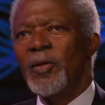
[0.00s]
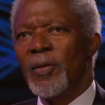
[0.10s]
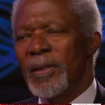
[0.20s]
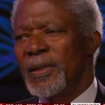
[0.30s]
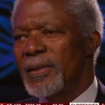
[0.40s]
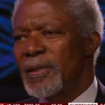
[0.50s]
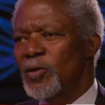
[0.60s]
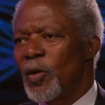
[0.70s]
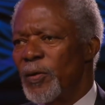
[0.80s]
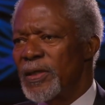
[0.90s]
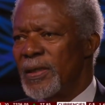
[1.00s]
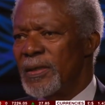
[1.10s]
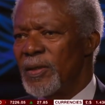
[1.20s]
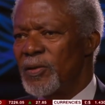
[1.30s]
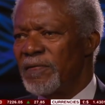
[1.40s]
No, it's always
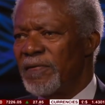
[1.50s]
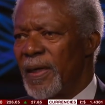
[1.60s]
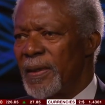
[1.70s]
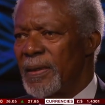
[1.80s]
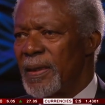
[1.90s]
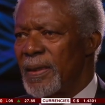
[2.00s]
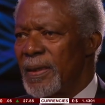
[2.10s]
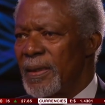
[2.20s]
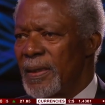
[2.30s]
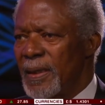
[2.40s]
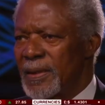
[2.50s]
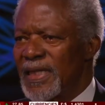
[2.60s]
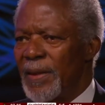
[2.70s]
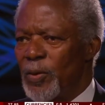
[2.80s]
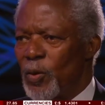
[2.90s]
easy to find a
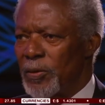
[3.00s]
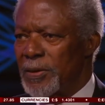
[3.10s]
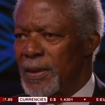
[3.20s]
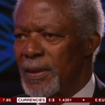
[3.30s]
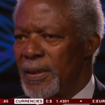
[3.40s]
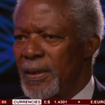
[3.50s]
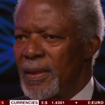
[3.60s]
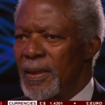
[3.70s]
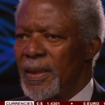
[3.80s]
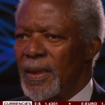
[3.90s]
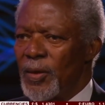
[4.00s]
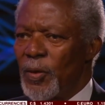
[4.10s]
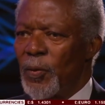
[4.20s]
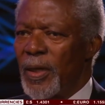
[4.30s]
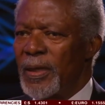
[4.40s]
scapegoat. The
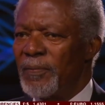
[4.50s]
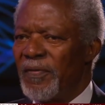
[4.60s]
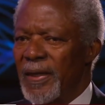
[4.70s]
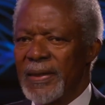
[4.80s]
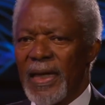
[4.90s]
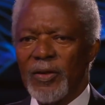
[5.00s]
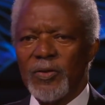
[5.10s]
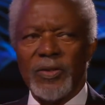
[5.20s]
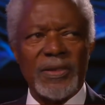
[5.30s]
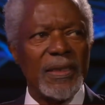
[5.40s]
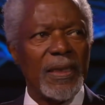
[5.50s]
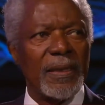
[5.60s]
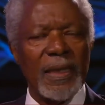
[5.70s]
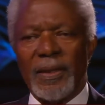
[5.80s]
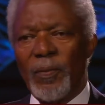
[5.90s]
UN, in fact, I used to say
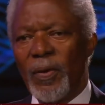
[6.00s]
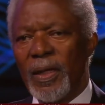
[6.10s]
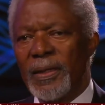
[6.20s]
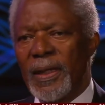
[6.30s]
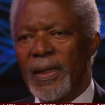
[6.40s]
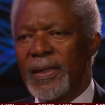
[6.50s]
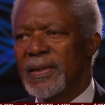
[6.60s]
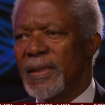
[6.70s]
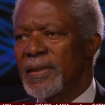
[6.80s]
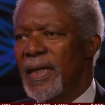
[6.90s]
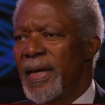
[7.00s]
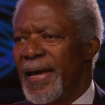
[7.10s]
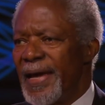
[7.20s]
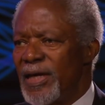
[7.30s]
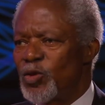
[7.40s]
that the letters
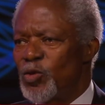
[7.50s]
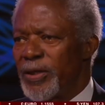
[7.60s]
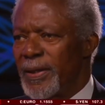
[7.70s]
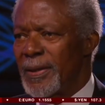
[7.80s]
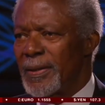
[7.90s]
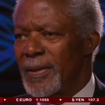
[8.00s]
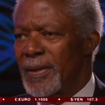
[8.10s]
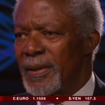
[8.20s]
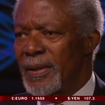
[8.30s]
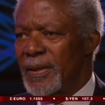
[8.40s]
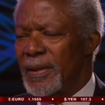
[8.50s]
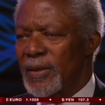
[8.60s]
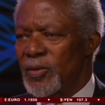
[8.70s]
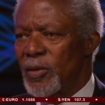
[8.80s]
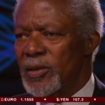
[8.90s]
SG
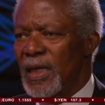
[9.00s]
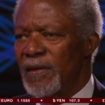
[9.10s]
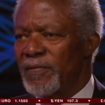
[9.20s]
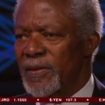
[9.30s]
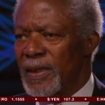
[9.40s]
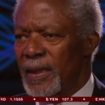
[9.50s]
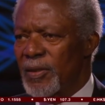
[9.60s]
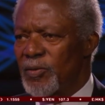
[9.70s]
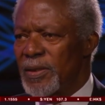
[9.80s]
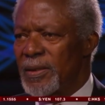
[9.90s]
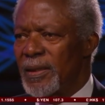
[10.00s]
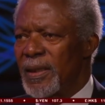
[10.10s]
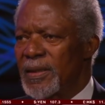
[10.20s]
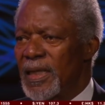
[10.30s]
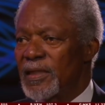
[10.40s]
does not stand for Secretary General,
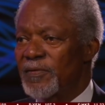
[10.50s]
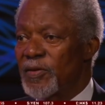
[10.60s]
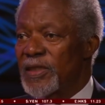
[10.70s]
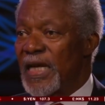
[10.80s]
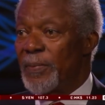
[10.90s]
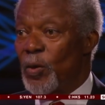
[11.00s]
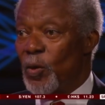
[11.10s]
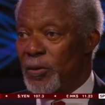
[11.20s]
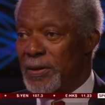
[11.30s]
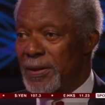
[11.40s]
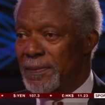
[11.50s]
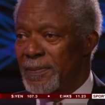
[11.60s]
it stands for scapegoat.